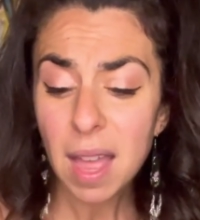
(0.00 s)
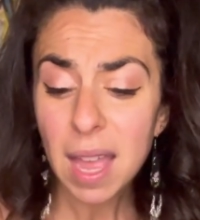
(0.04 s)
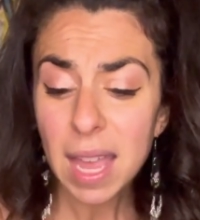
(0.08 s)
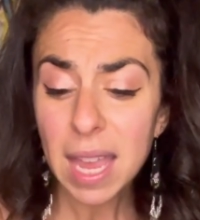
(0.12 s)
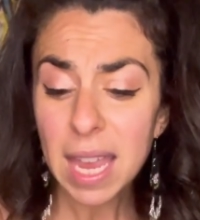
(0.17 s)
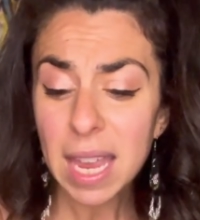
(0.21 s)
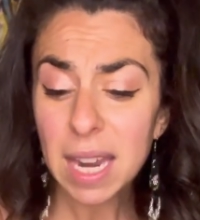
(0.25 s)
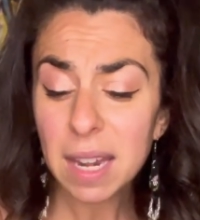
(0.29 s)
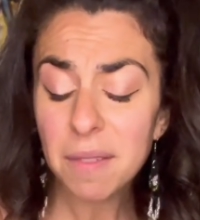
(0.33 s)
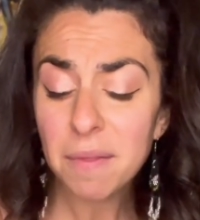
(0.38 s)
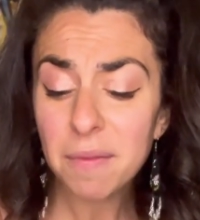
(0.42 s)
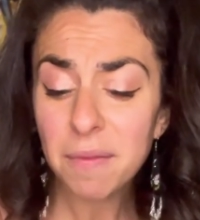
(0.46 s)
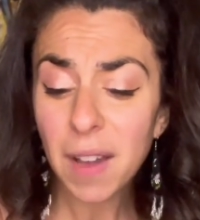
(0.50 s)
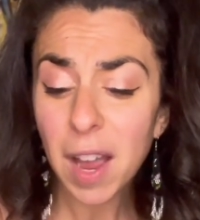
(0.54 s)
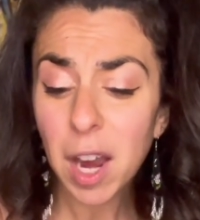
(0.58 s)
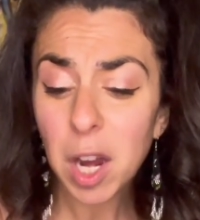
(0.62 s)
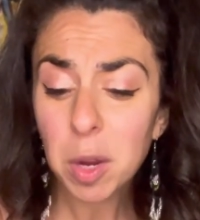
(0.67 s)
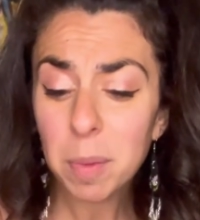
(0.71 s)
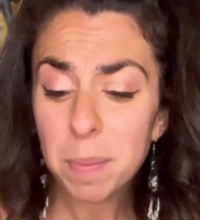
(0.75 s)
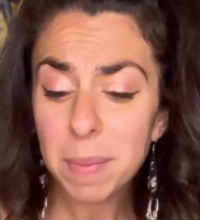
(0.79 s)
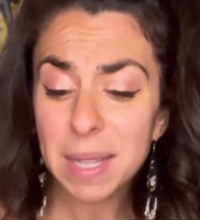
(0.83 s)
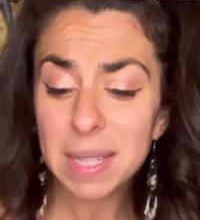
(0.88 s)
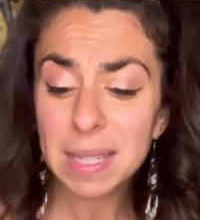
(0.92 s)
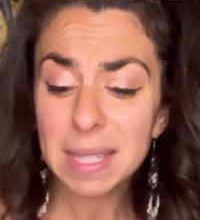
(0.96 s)
in
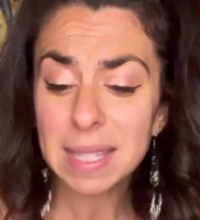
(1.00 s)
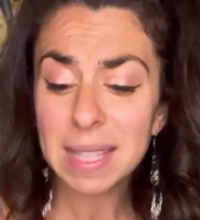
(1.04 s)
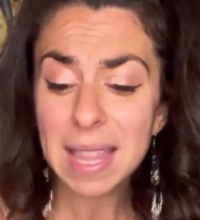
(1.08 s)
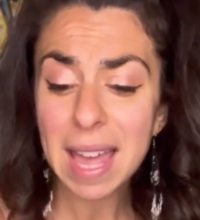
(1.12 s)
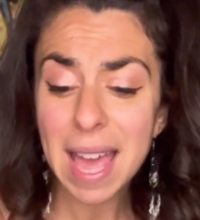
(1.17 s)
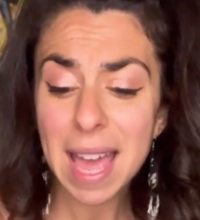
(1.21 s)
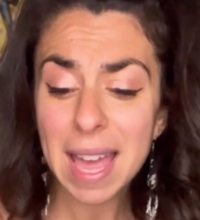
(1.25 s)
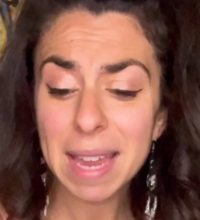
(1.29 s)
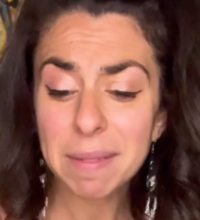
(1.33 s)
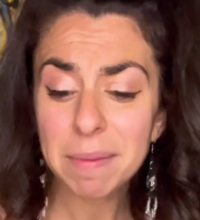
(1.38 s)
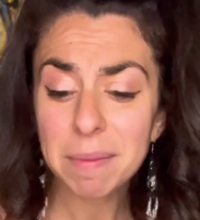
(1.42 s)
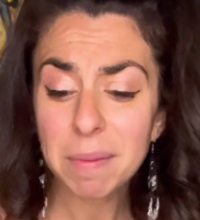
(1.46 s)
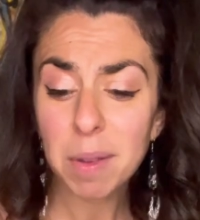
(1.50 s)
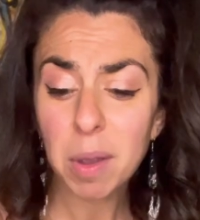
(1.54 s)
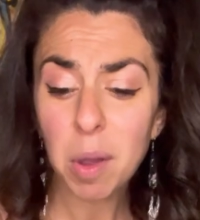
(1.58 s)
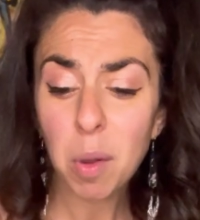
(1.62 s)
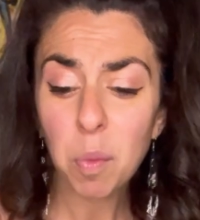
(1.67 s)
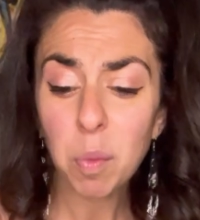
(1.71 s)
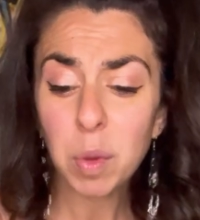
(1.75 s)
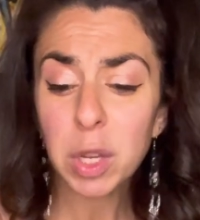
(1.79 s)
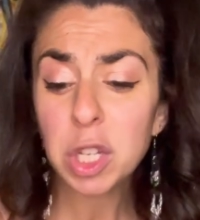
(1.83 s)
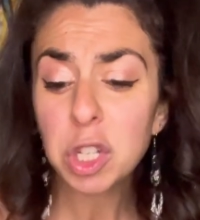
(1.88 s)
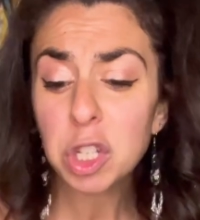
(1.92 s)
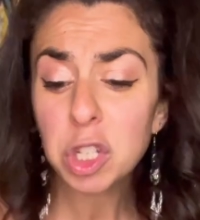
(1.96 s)
environments that
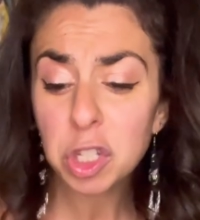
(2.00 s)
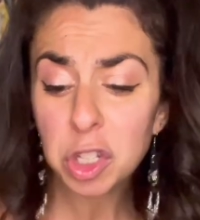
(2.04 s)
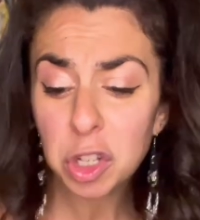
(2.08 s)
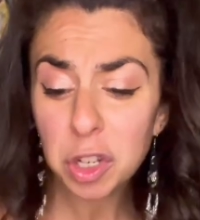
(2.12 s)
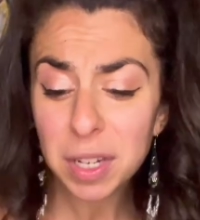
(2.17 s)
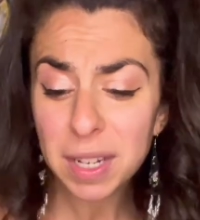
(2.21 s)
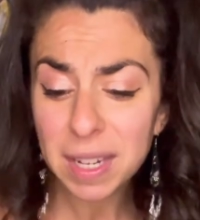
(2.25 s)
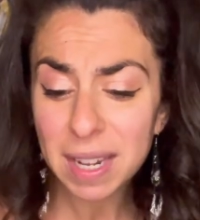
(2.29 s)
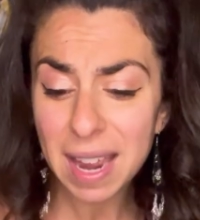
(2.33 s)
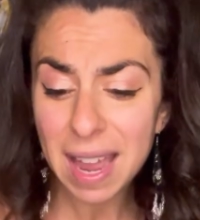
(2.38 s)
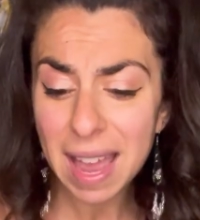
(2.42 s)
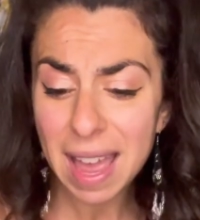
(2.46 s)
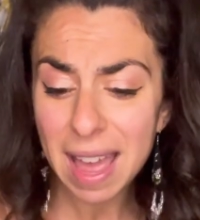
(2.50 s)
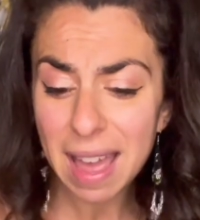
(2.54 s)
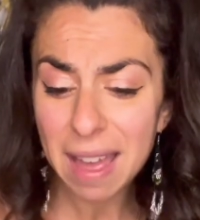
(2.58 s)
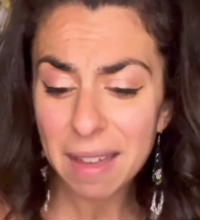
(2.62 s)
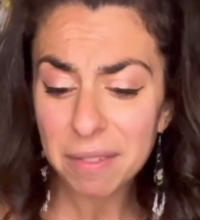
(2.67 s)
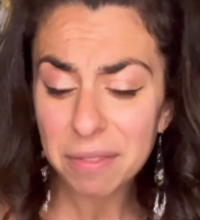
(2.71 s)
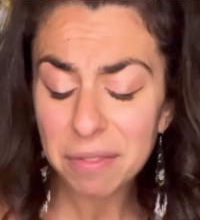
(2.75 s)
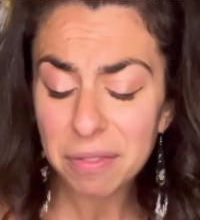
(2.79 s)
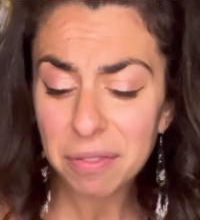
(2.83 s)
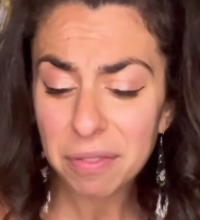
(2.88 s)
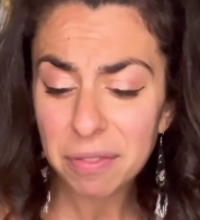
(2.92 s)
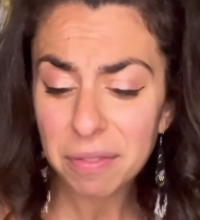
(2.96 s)
we shouldn't
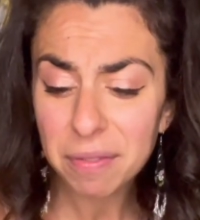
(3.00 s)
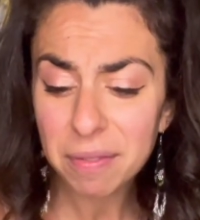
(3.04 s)
have.